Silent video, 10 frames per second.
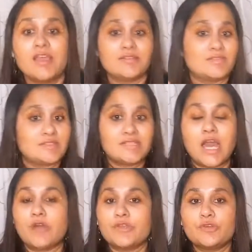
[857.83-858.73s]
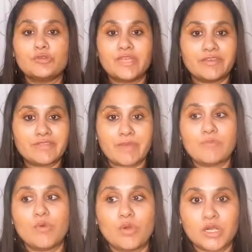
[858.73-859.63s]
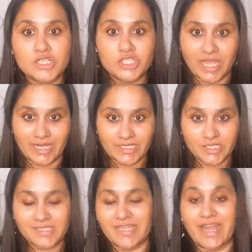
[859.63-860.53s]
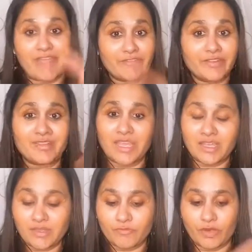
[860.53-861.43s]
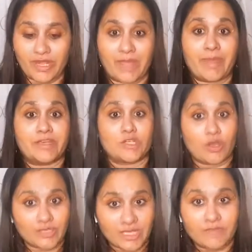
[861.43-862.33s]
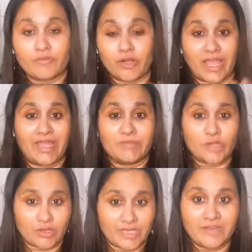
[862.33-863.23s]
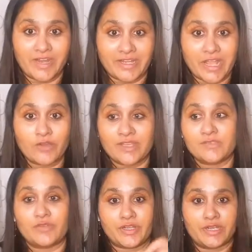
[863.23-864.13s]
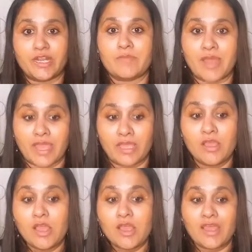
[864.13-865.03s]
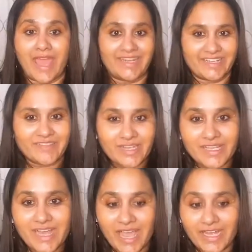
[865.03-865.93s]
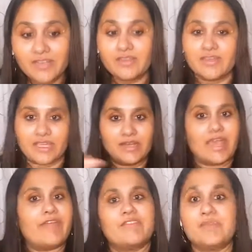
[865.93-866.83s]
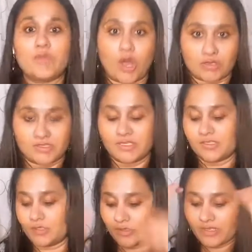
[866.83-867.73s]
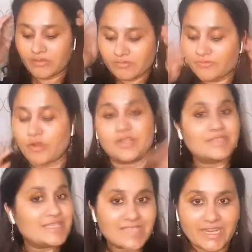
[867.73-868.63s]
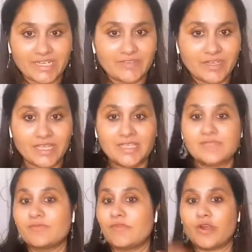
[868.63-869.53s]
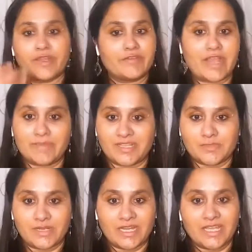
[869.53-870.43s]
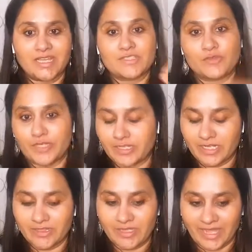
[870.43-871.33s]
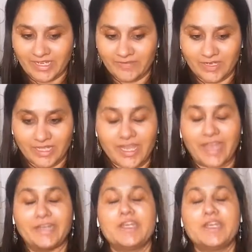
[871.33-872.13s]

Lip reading: This is how you give them more challenges. And everything what I am talking right now is written in my activity guide in every box. So for these activities, whatever I'm explaining is written in the activity guide.